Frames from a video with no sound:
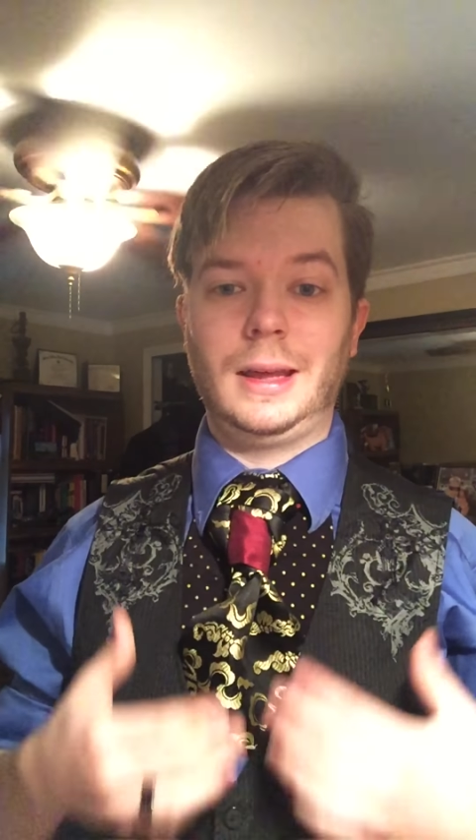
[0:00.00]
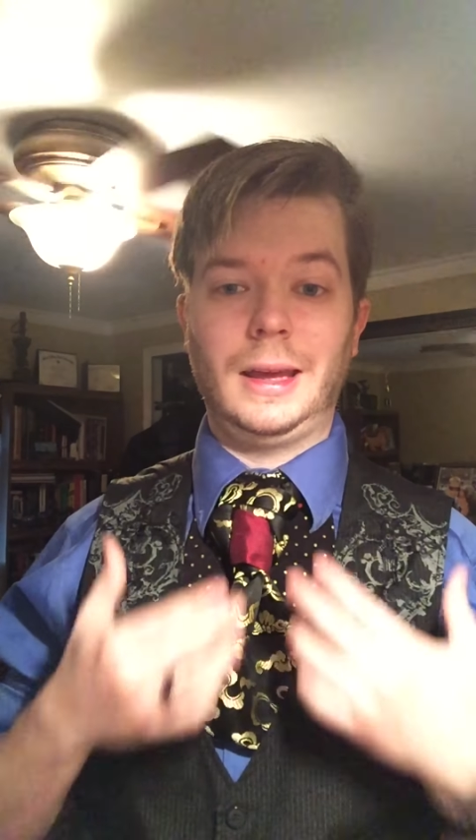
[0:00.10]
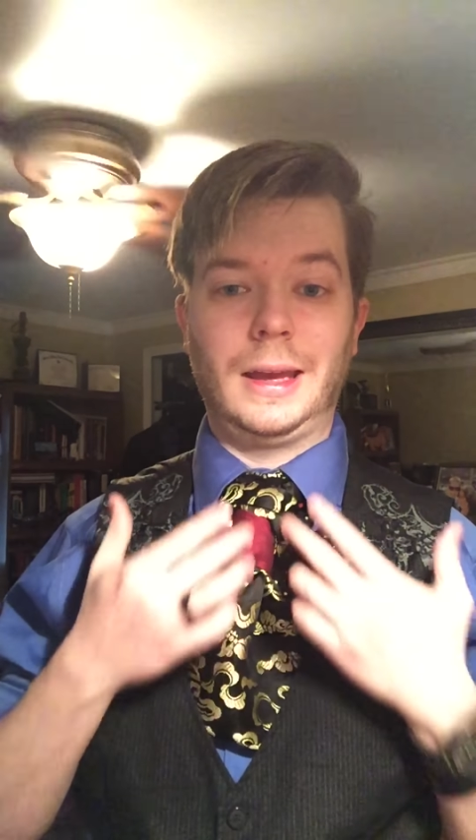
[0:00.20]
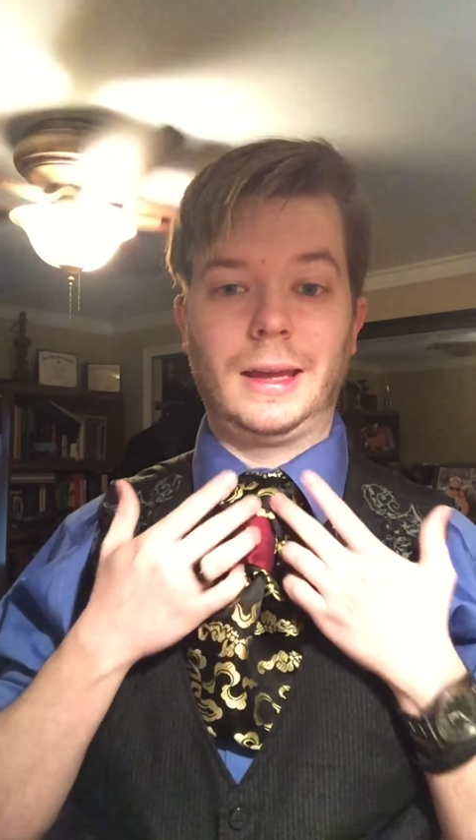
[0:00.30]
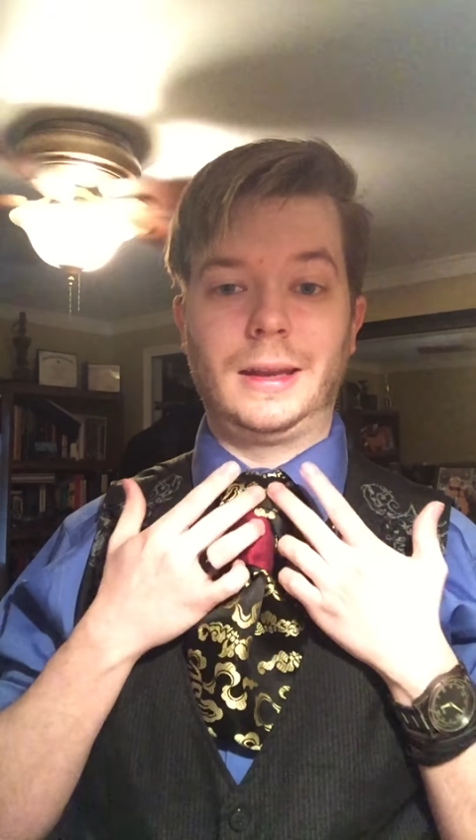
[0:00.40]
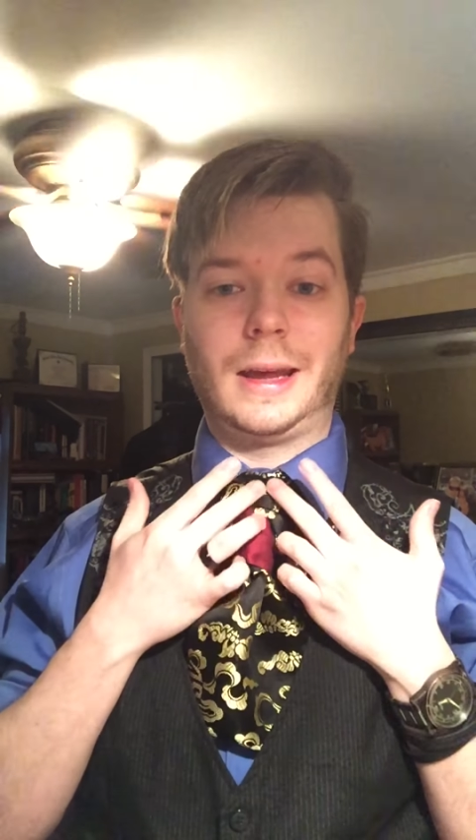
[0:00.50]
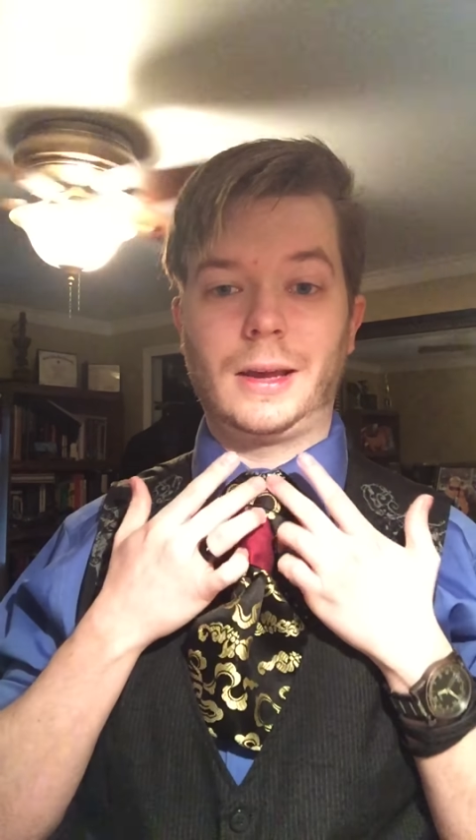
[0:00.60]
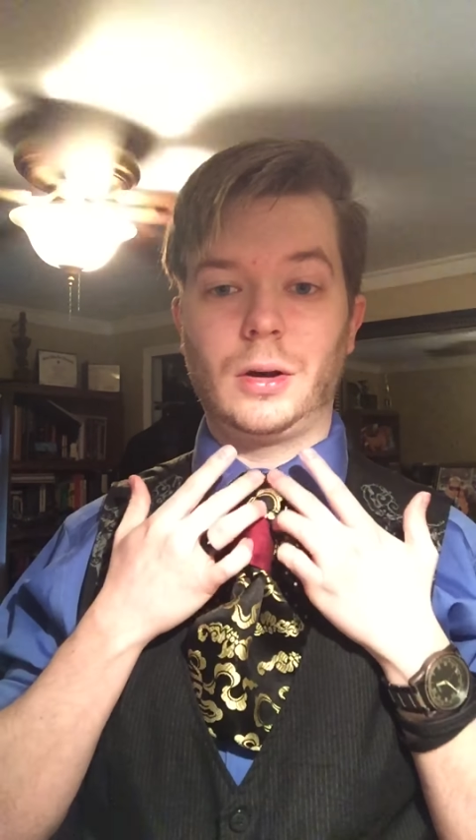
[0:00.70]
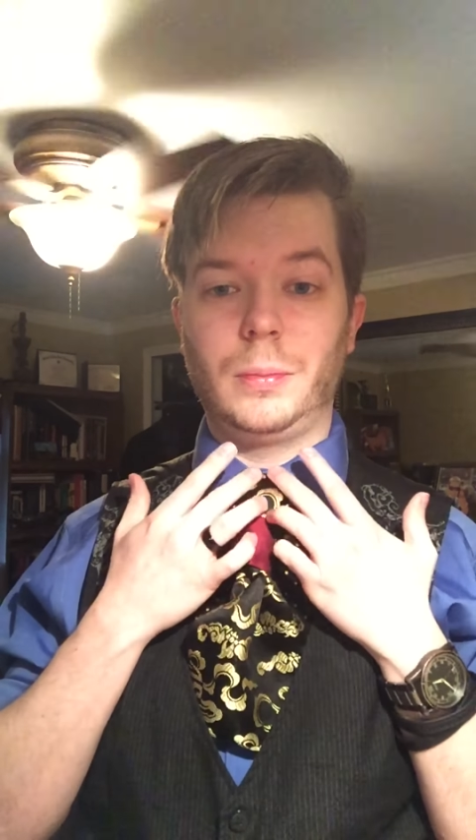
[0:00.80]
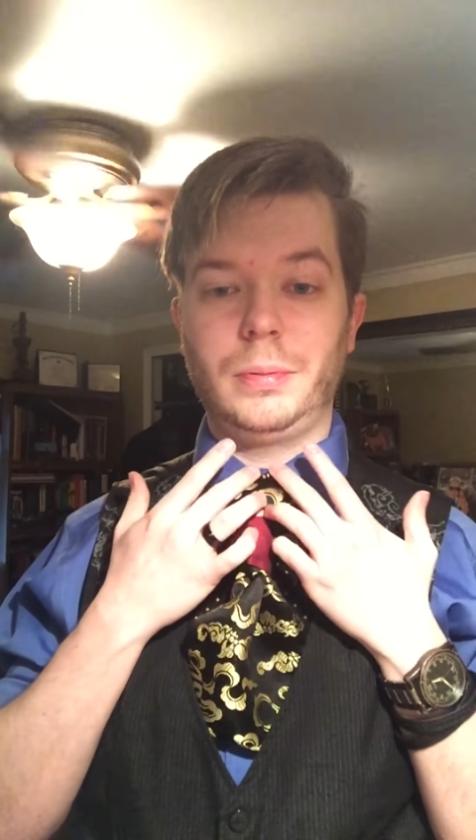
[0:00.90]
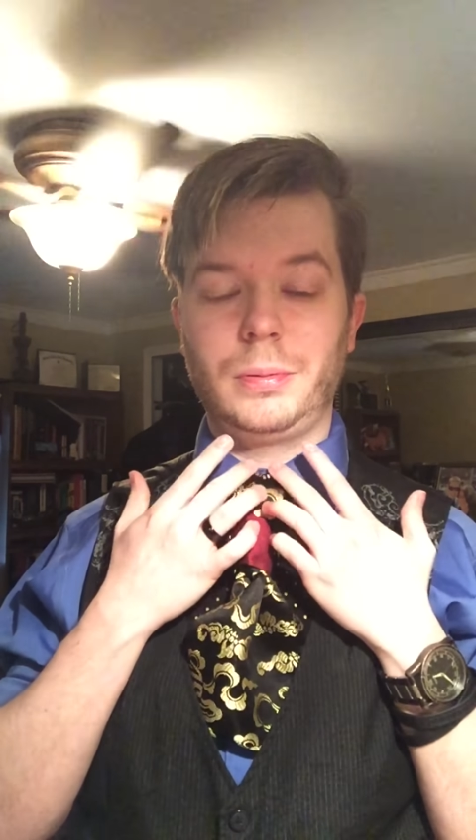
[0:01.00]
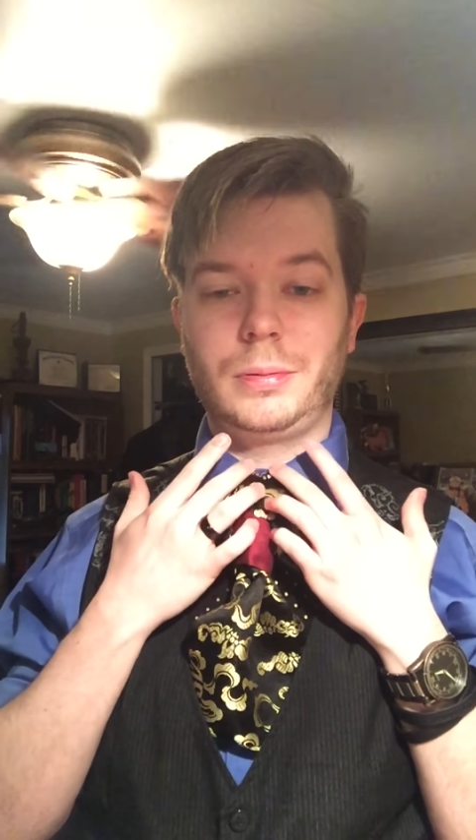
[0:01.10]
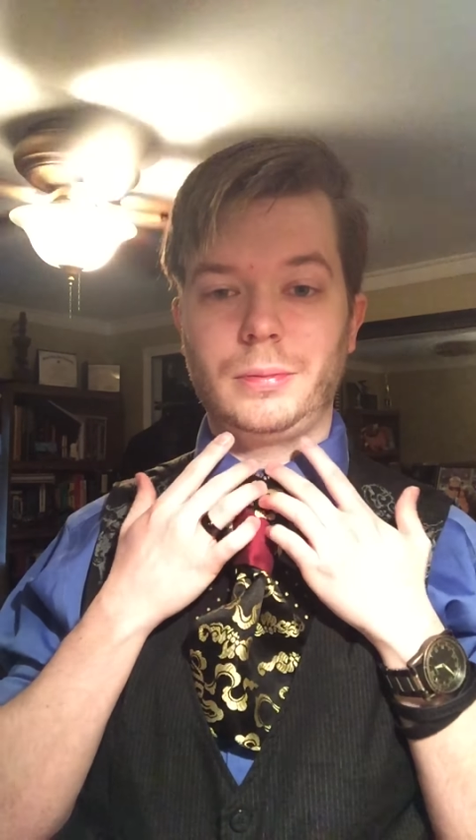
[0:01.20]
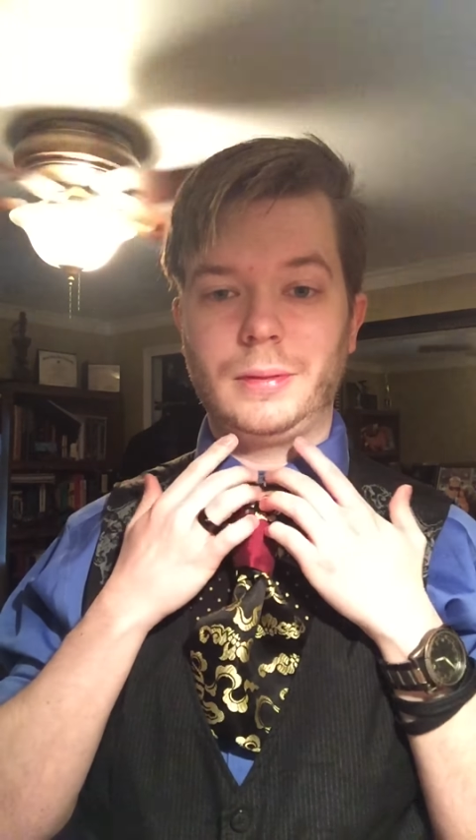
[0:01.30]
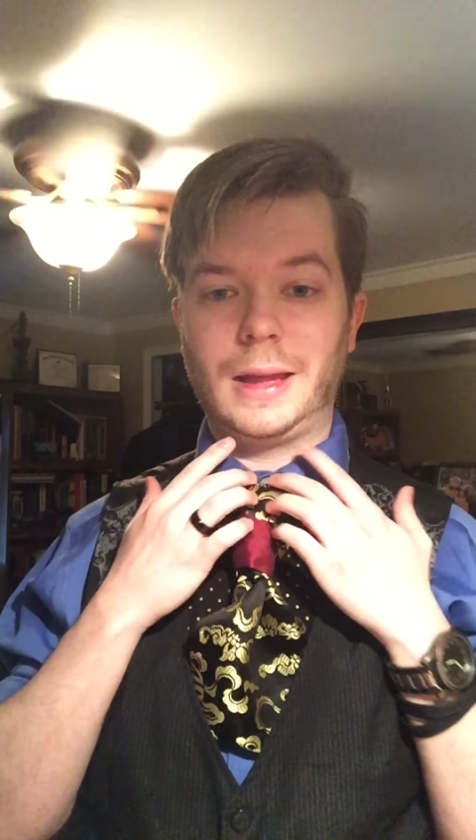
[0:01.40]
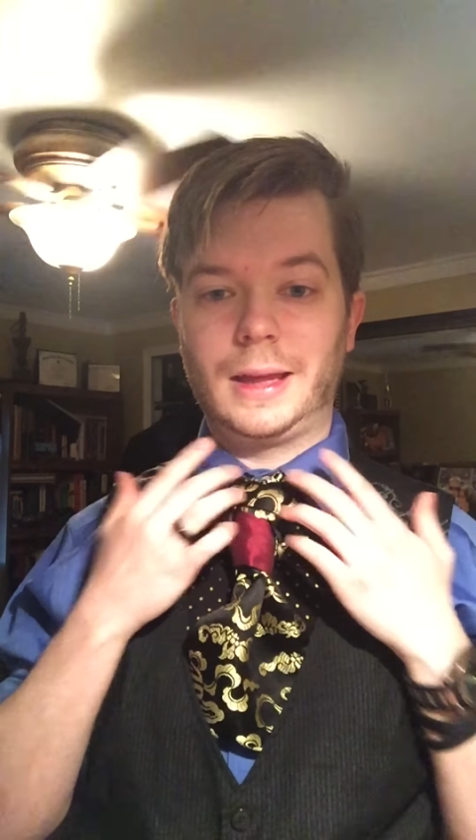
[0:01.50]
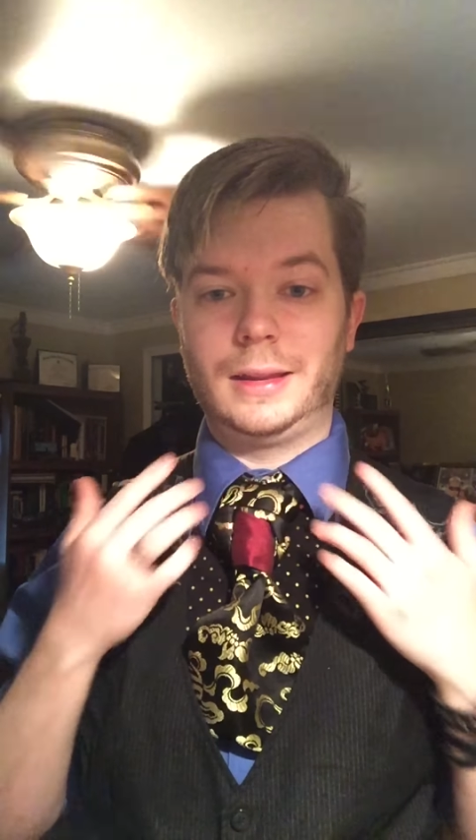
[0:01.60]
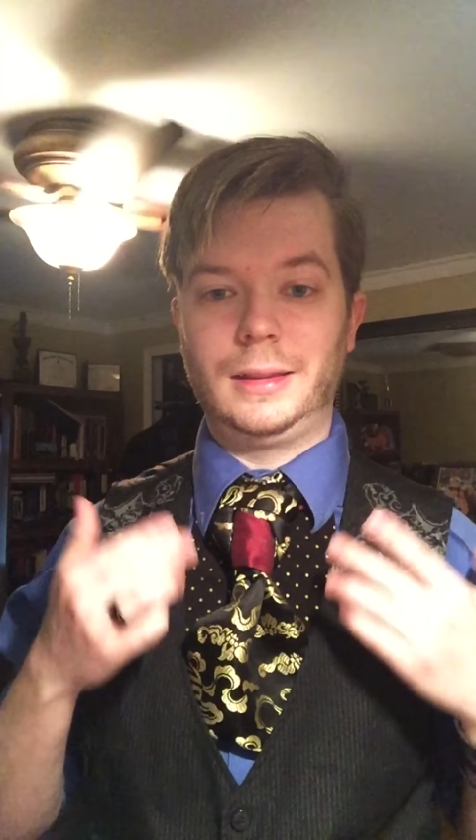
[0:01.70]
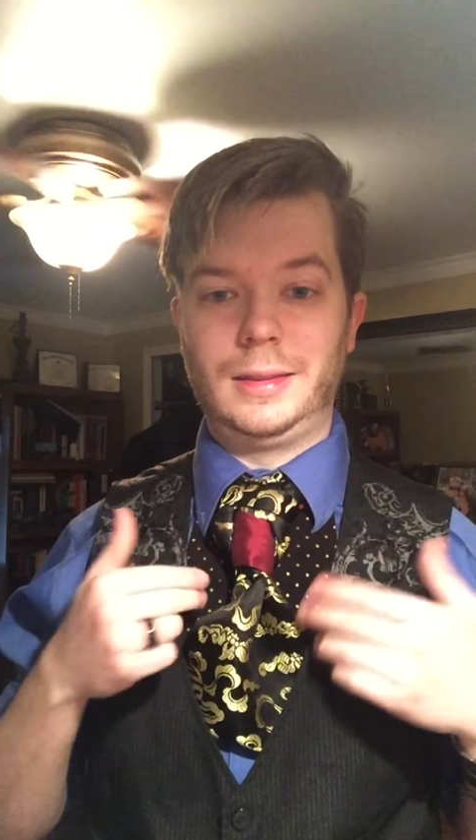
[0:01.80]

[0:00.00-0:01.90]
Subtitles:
and I hope that